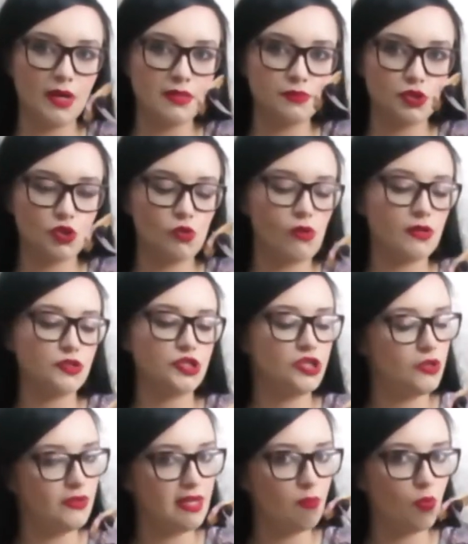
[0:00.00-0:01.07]
but I'm sure I'll
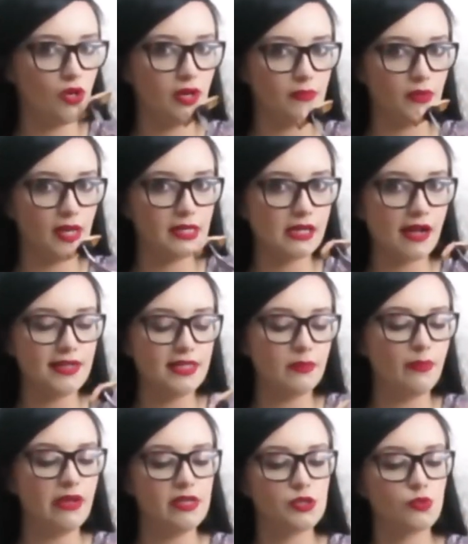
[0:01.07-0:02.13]
tune in when I'm like, I need a
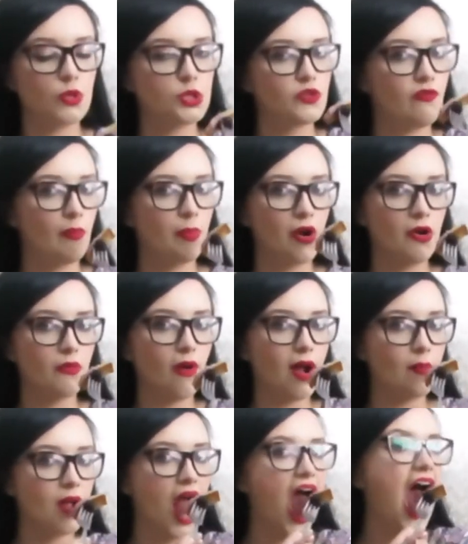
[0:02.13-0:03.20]
binge watch of a
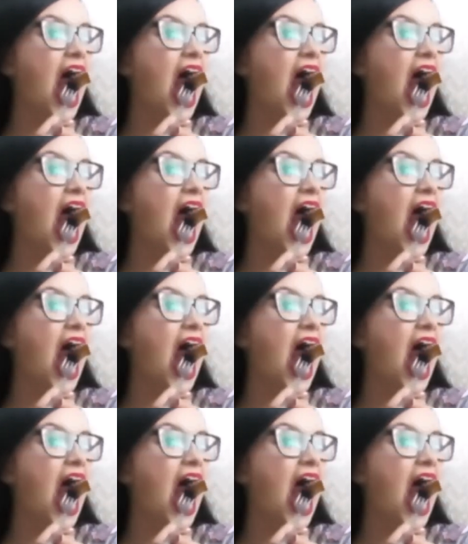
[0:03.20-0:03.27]
programme.